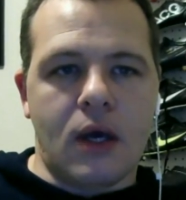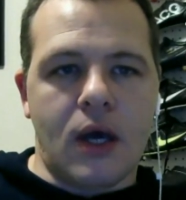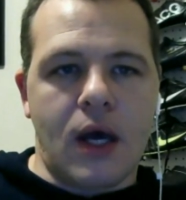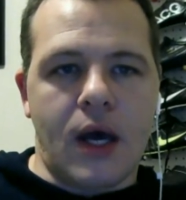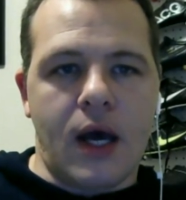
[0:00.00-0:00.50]

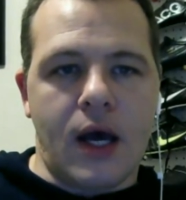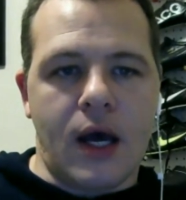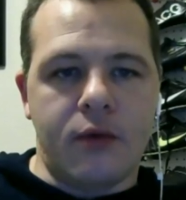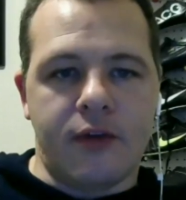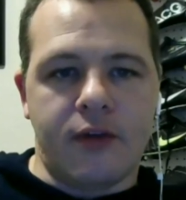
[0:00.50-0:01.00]
And
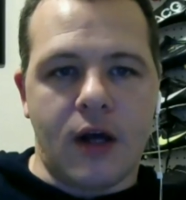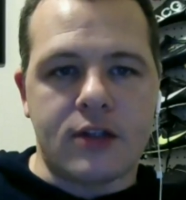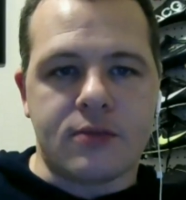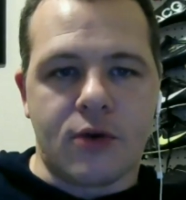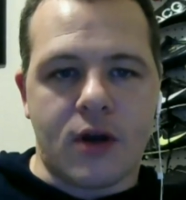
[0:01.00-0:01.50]
we have
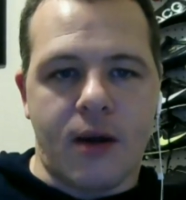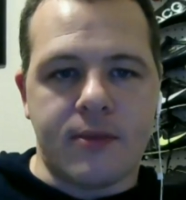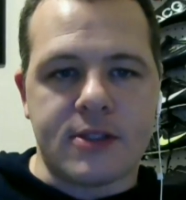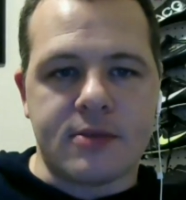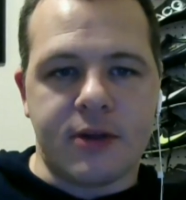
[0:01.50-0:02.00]
lots more
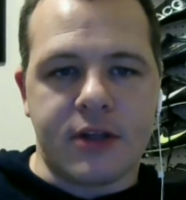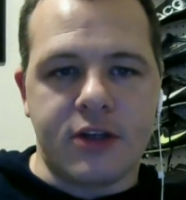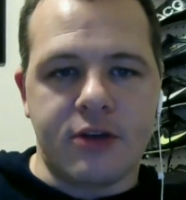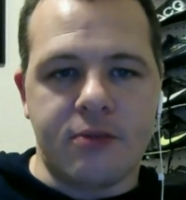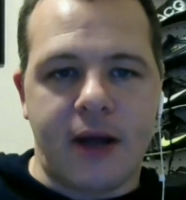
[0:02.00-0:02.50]
comments about the New
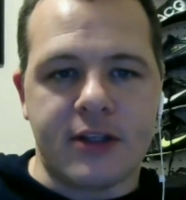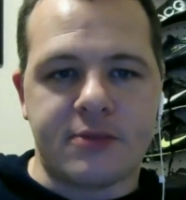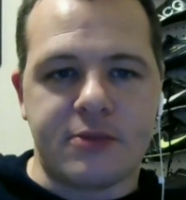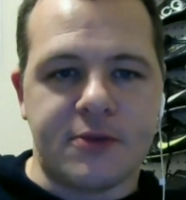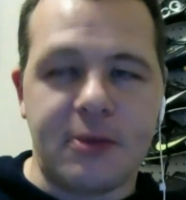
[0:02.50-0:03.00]
Balance
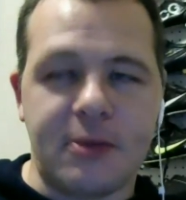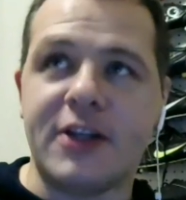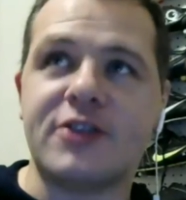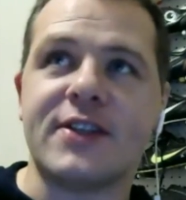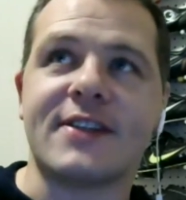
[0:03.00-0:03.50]
boots. People are
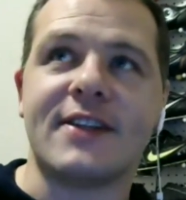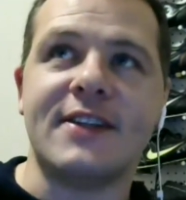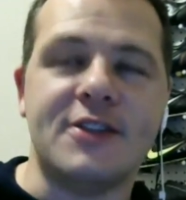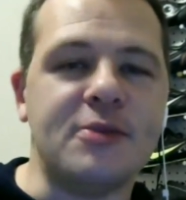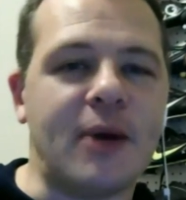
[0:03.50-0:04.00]
interested in
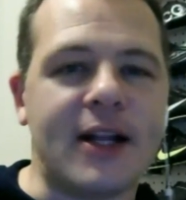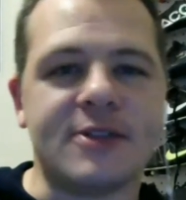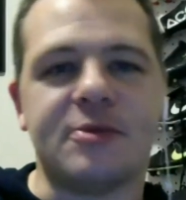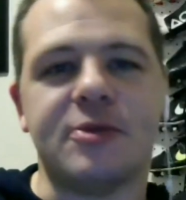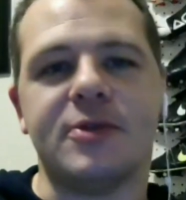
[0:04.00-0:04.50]
these New Balance
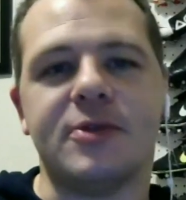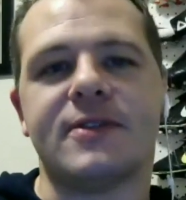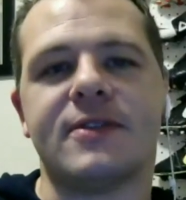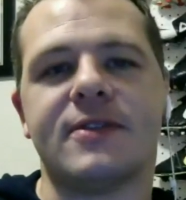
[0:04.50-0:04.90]
boots.